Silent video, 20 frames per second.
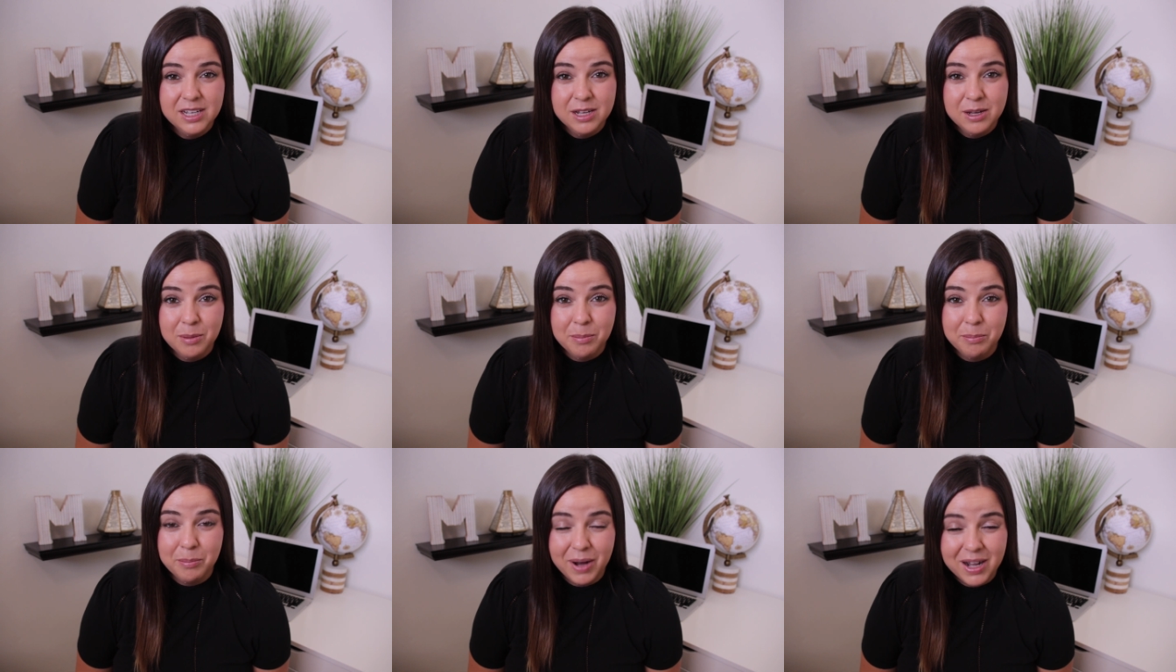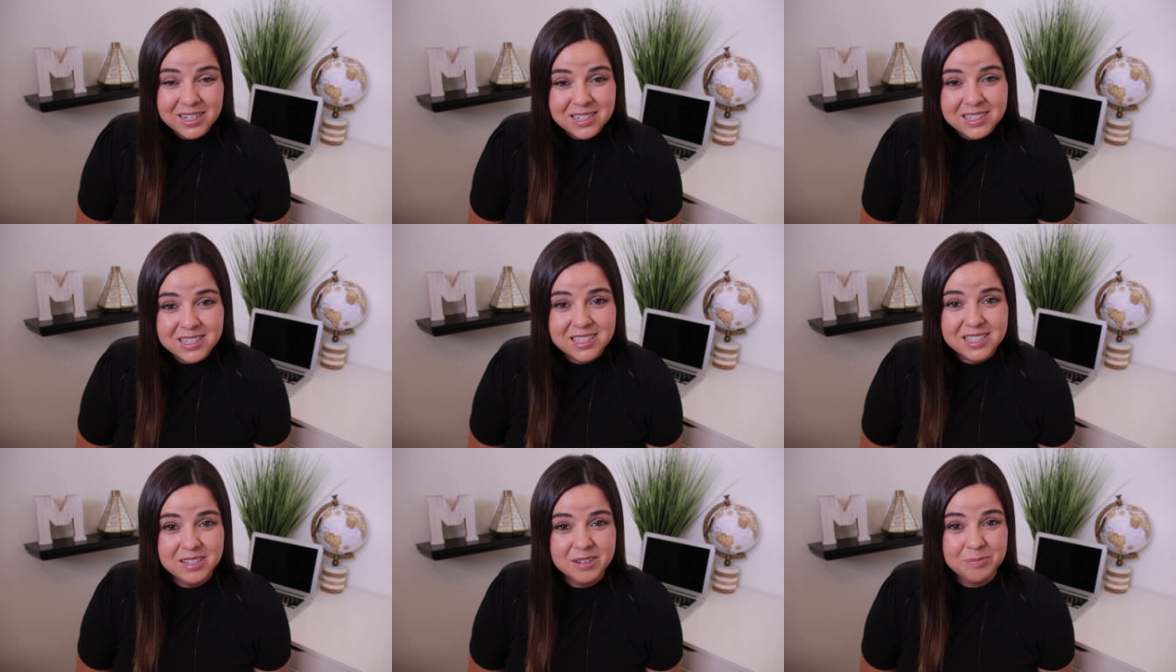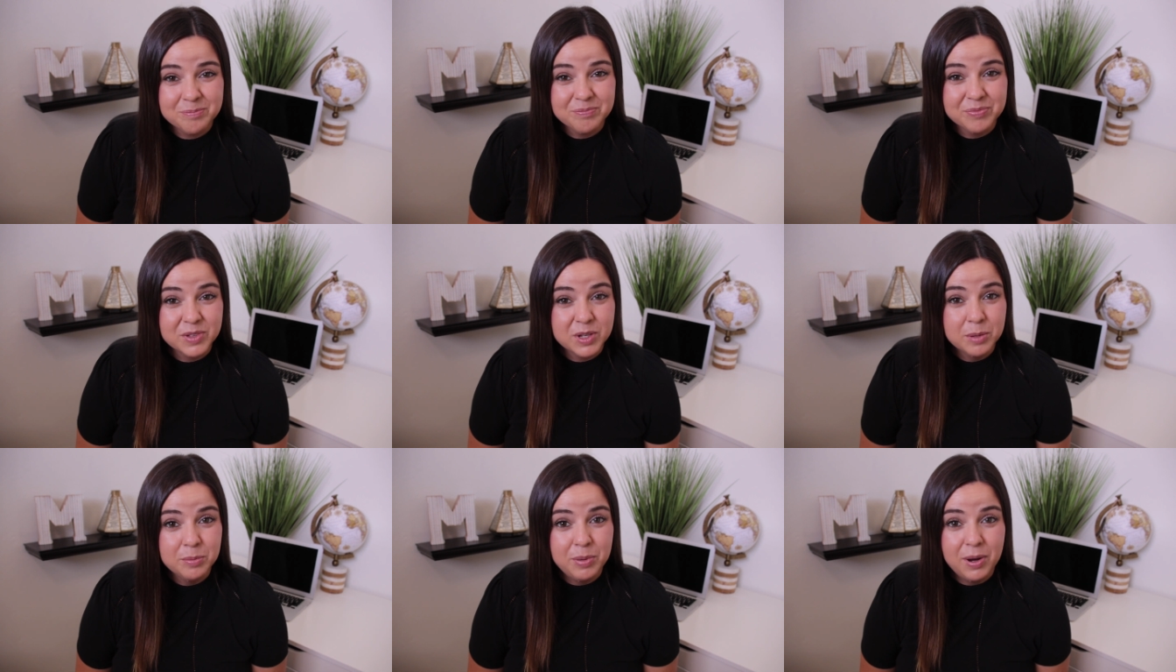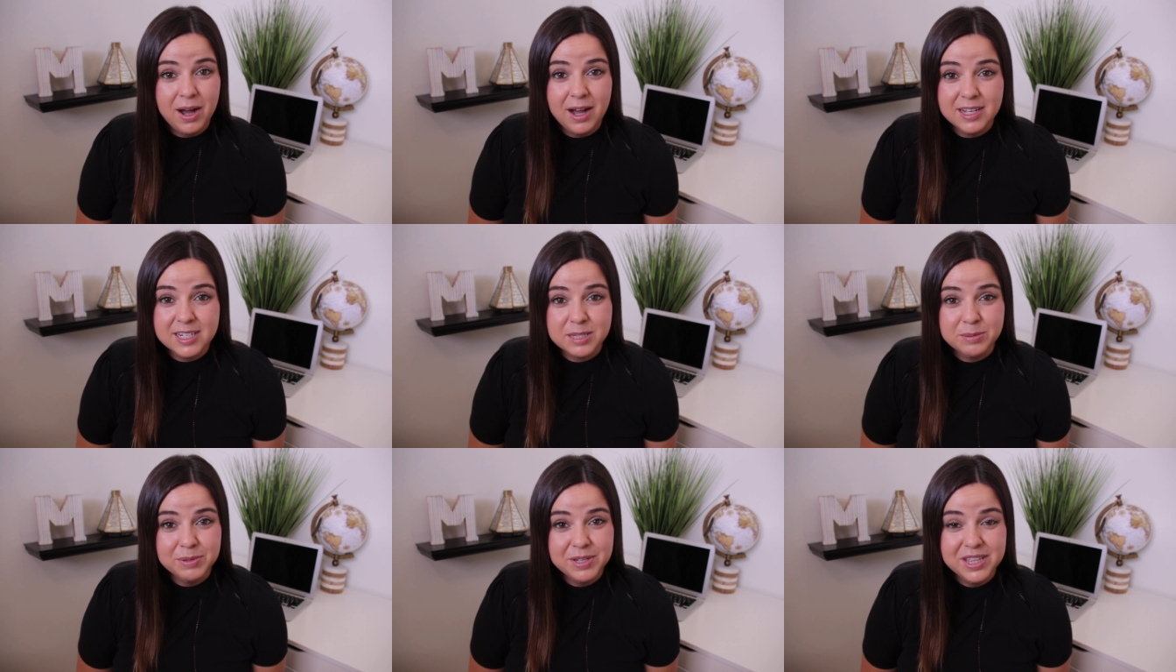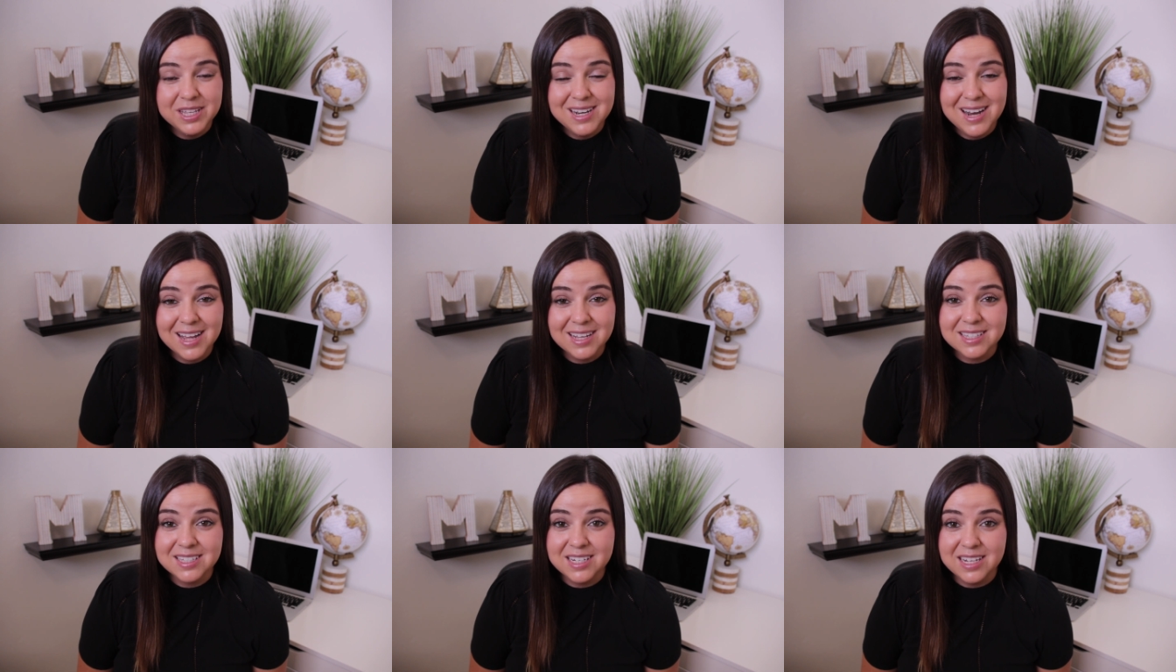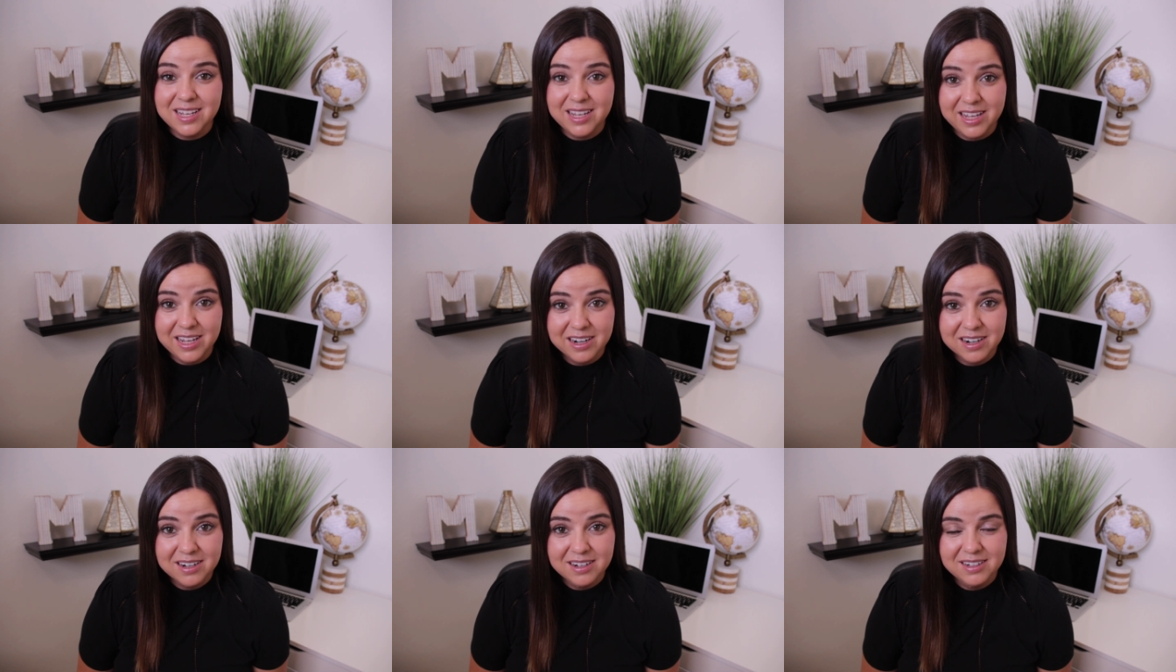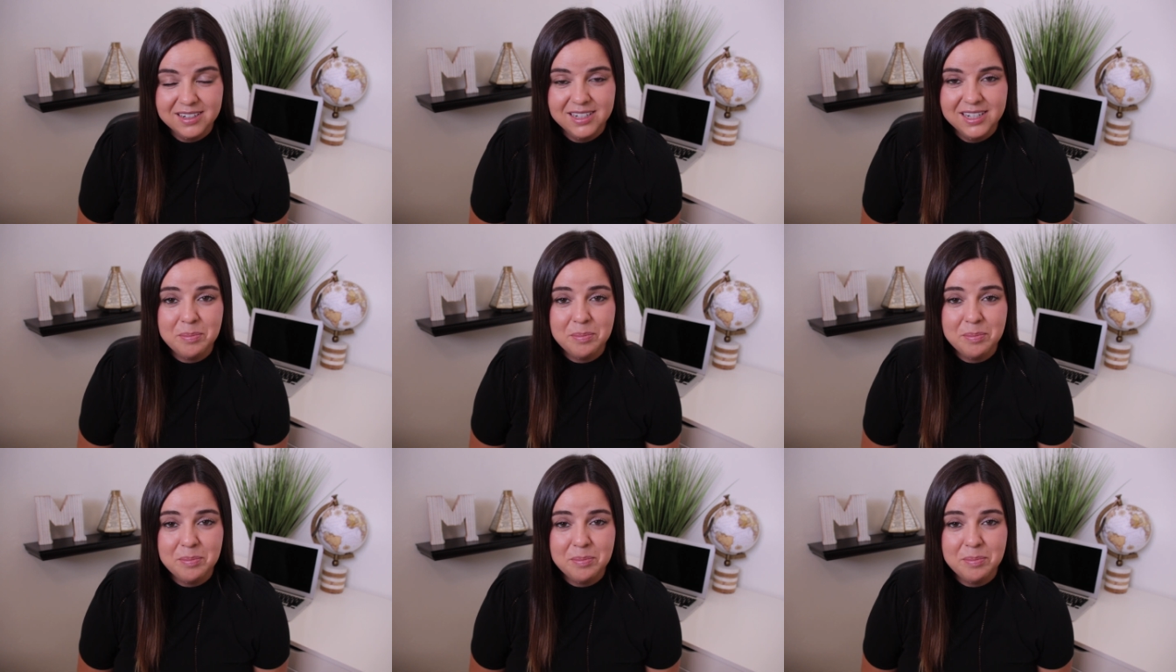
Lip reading: months, possibly the next year.